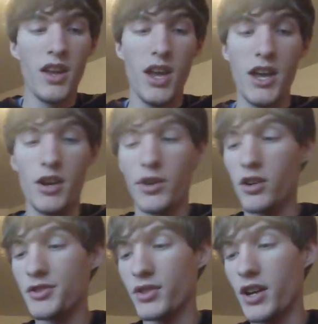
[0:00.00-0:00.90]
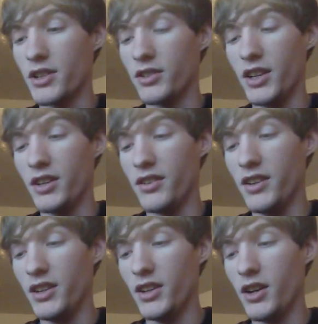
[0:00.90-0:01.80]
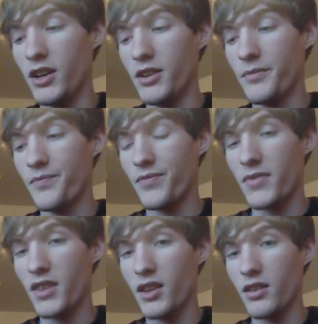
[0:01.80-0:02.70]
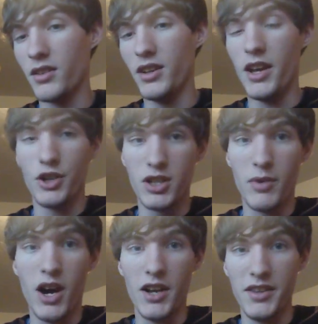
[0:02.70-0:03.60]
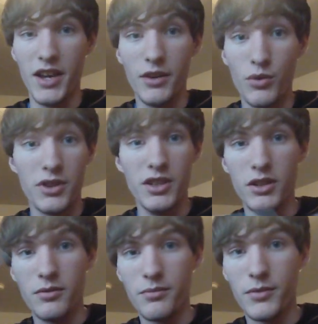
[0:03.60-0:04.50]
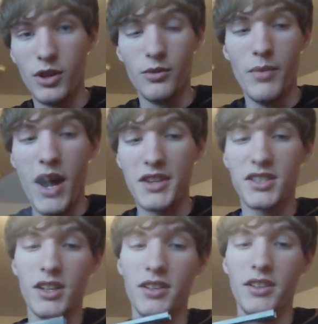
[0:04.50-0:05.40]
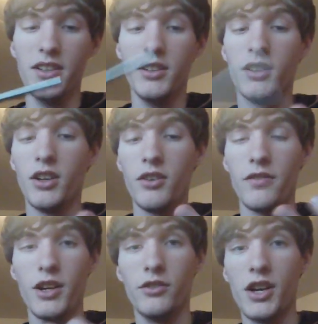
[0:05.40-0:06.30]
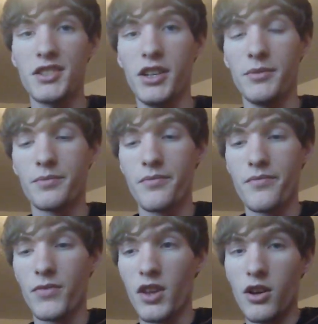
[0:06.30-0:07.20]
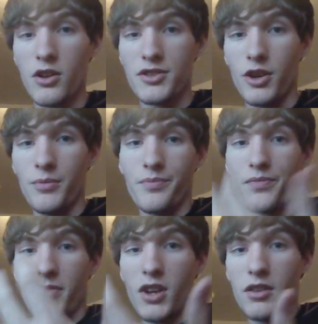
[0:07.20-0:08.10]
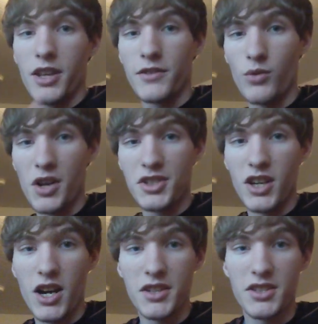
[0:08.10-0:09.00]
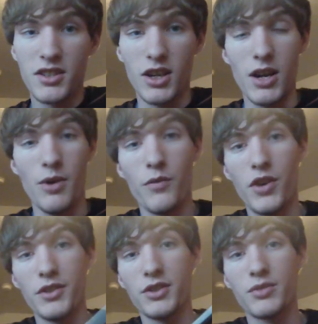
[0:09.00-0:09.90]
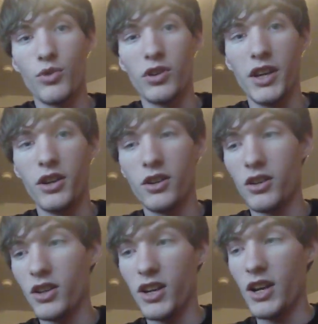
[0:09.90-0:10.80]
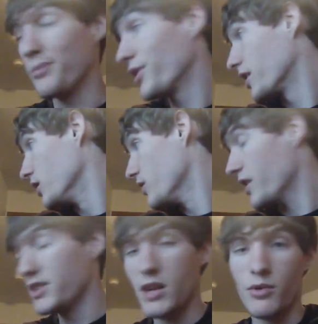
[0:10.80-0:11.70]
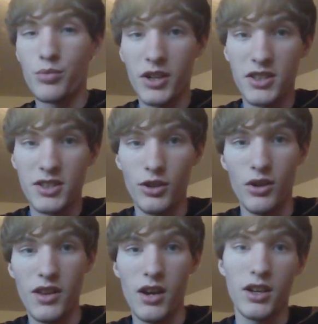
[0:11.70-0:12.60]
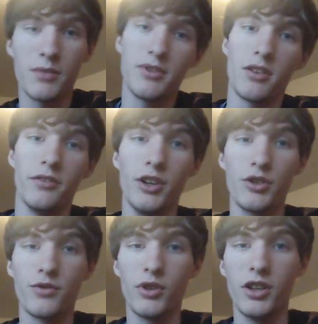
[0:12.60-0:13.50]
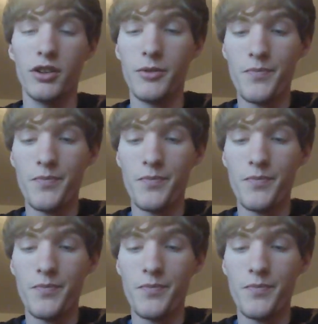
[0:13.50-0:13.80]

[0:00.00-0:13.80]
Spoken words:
And we can also calculate the energy behind that with the mass and the final velocity. So, thanks for watching, guys. Hopefully, I'll do some more later. I'm probably gonna do a demo pretty soon, and then I'll get up another videos for you.